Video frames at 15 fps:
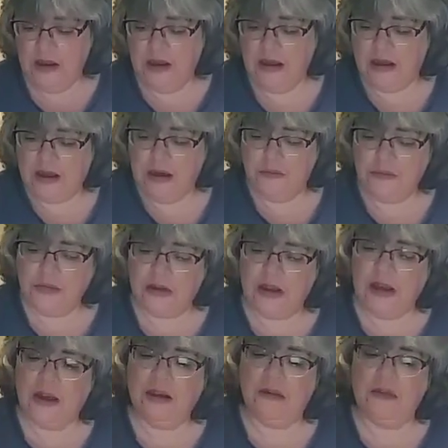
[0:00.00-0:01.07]
It comes in
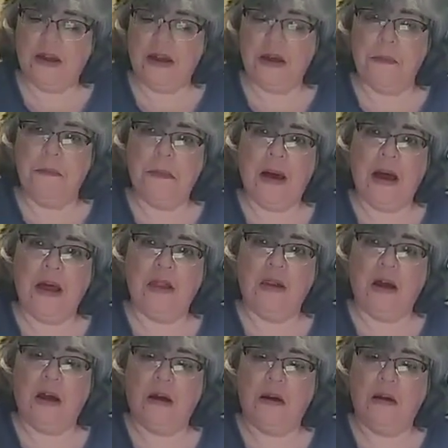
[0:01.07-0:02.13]
kind of like a
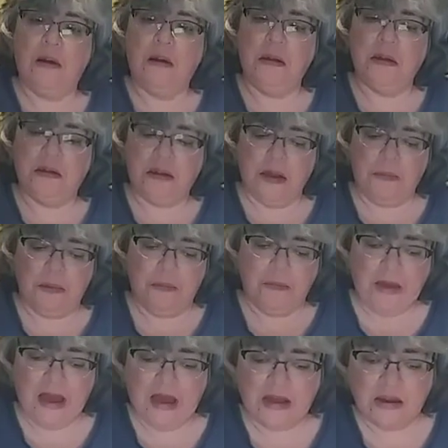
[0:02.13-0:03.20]
Mylar type of
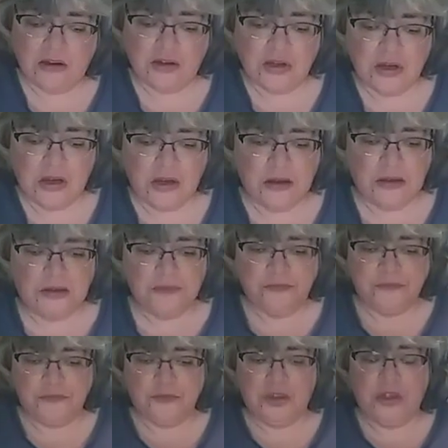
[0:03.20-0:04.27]
package.
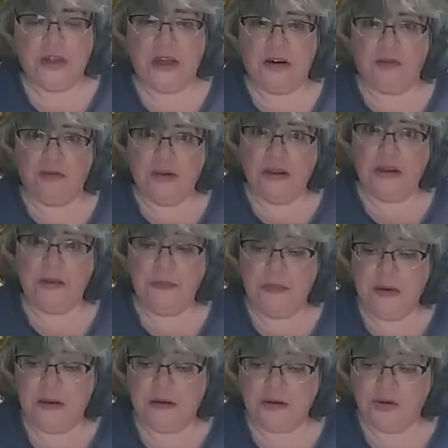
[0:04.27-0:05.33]
So you got to really
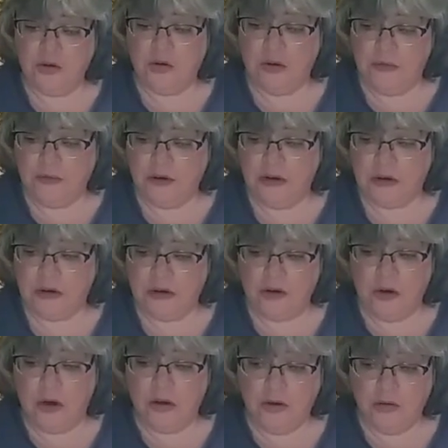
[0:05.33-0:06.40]
make sure if you're
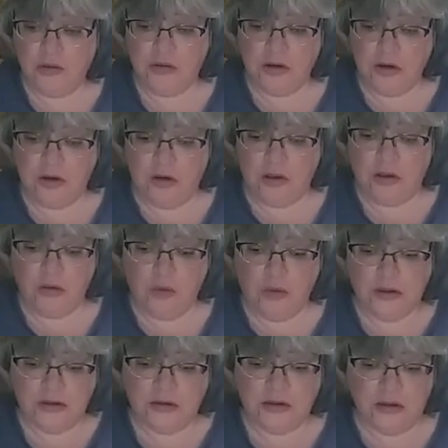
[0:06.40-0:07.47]
not using it all at
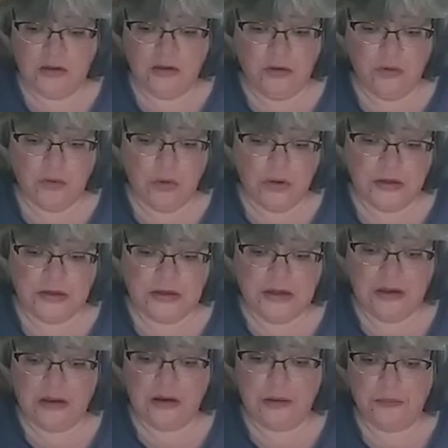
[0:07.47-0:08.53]
once that you
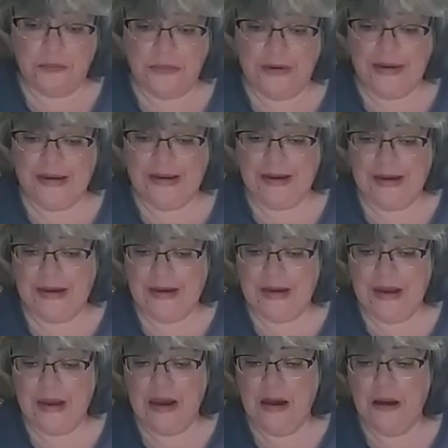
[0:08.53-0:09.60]
seal it up
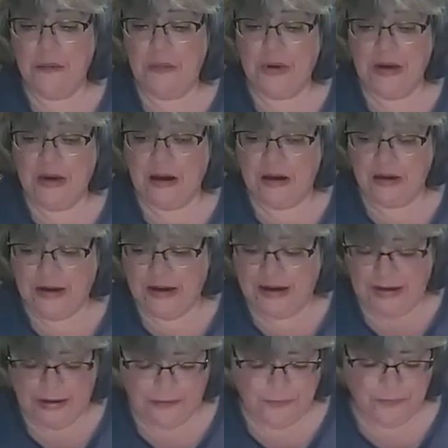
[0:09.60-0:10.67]
pretty darn tight.